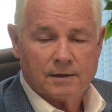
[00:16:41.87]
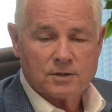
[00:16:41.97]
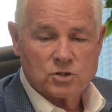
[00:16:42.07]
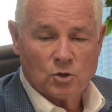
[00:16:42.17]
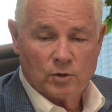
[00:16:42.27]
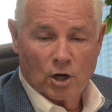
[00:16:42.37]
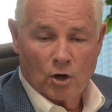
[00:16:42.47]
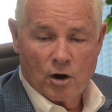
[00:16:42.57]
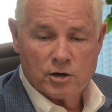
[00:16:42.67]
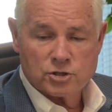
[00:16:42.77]
So in a
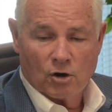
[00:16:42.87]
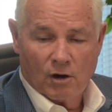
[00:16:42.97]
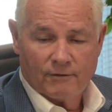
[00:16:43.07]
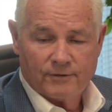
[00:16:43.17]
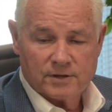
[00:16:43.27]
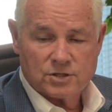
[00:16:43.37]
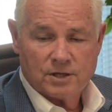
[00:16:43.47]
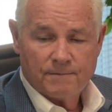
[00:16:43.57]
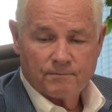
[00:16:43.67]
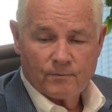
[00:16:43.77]
large
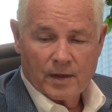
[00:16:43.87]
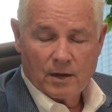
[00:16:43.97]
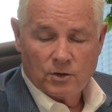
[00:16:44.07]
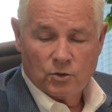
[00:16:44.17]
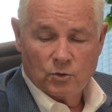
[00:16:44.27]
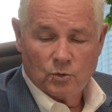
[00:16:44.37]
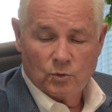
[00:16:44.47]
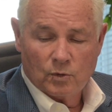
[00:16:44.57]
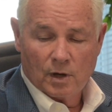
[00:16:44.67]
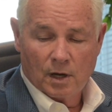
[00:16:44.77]
office,
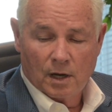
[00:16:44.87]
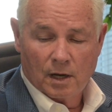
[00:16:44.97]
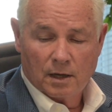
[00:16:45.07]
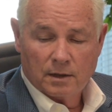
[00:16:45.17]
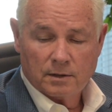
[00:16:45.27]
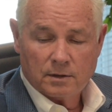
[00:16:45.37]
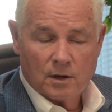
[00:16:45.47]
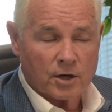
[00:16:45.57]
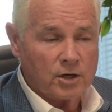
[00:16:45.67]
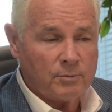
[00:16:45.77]
you are
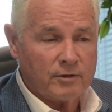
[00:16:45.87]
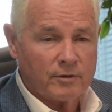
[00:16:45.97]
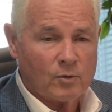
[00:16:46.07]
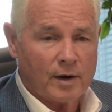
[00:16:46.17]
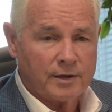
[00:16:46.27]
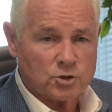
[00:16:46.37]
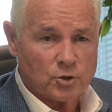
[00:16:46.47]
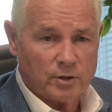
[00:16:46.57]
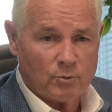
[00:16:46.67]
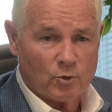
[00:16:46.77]
going to be required to
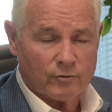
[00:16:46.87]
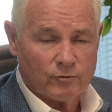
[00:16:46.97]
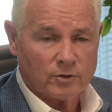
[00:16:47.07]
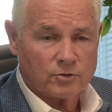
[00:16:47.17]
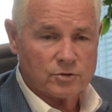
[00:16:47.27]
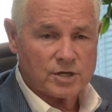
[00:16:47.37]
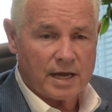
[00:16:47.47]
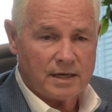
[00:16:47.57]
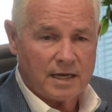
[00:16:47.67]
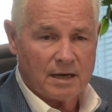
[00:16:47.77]
join the Board of Realtors
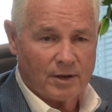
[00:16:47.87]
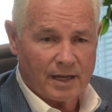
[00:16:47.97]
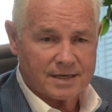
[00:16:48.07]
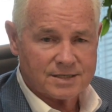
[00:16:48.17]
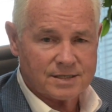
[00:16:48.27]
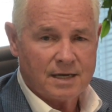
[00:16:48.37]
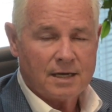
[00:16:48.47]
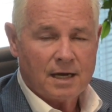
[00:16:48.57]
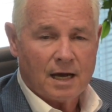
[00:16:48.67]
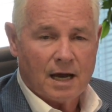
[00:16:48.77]
and the MLS.
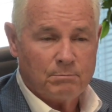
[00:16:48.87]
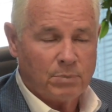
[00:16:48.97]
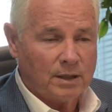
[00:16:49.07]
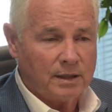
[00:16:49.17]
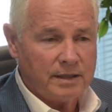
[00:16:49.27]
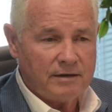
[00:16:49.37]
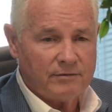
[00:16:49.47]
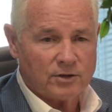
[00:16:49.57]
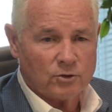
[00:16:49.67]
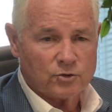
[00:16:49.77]
I believe
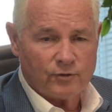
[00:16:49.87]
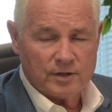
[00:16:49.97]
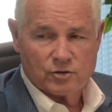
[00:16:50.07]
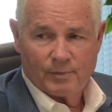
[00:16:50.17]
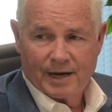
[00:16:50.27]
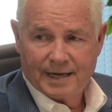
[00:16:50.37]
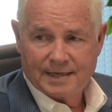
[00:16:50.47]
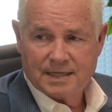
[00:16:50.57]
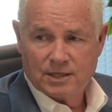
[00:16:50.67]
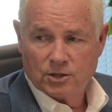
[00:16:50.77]
that those fees are about
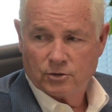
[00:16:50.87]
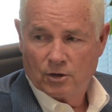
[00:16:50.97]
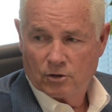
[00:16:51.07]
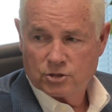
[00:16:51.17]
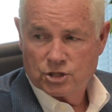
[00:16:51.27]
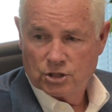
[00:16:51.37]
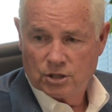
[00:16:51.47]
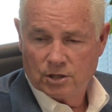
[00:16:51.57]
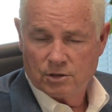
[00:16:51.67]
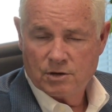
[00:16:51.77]
$1,800 a
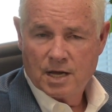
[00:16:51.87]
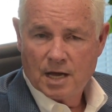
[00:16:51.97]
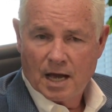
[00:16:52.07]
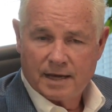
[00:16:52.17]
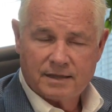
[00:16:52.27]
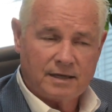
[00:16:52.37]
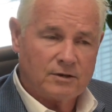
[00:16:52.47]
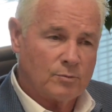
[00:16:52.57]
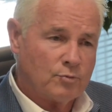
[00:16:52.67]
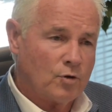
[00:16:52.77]
year. I think
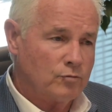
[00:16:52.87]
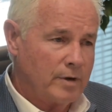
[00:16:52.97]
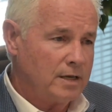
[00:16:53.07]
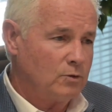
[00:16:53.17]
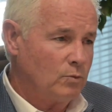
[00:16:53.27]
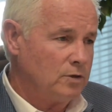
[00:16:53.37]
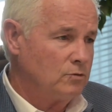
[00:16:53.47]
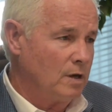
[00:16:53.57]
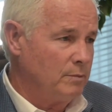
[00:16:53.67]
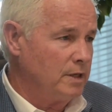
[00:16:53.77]
they're prorated when you
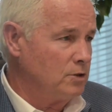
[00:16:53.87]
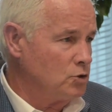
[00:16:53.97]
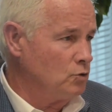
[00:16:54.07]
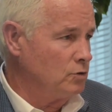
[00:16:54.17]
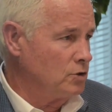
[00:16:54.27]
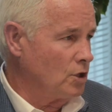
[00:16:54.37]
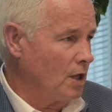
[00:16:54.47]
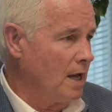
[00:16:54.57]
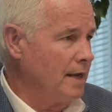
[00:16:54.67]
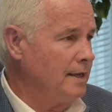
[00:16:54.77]
come in June and
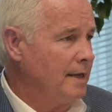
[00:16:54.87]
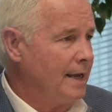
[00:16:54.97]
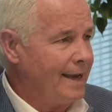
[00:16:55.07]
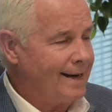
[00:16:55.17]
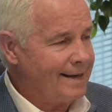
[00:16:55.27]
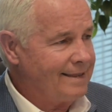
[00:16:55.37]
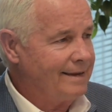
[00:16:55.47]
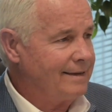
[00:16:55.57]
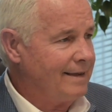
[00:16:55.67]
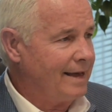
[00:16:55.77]
July, and I
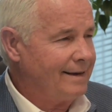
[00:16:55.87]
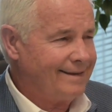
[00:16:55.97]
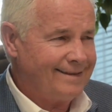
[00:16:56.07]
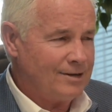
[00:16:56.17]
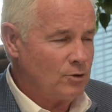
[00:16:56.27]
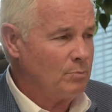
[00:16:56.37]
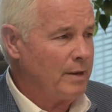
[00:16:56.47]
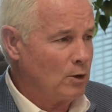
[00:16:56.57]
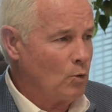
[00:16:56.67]
think that you can pay